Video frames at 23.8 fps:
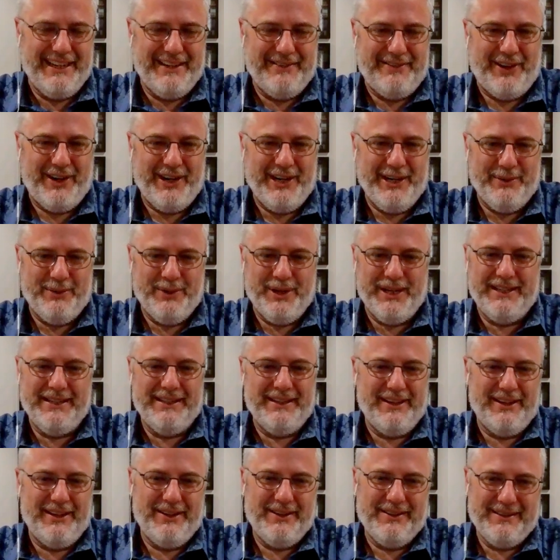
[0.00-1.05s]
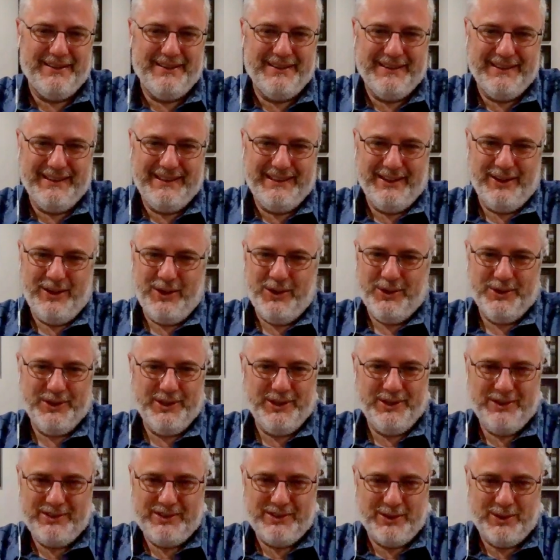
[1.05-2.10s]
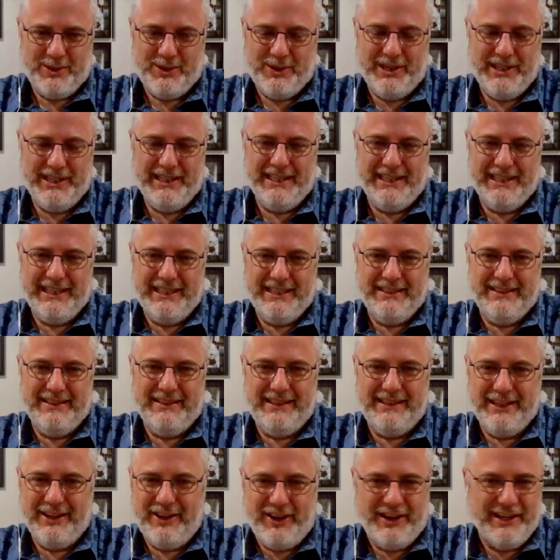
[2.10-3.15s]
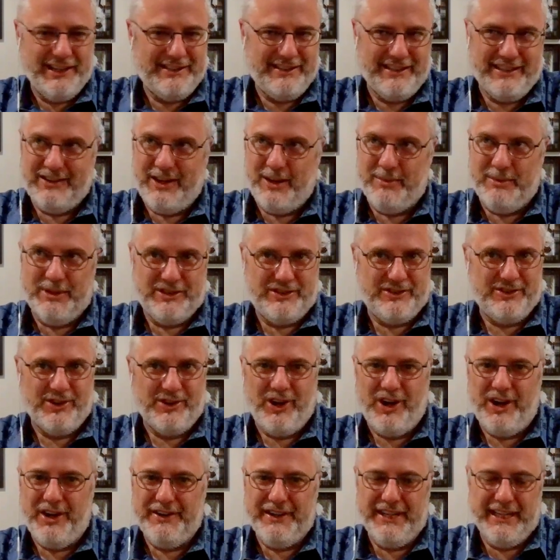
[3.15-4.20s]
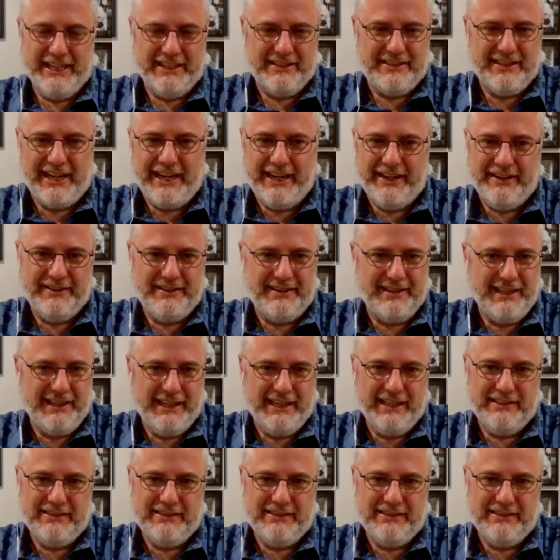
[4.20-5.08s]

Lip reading: I've already written the whole new story, and the artist has almost drawn the entire thing.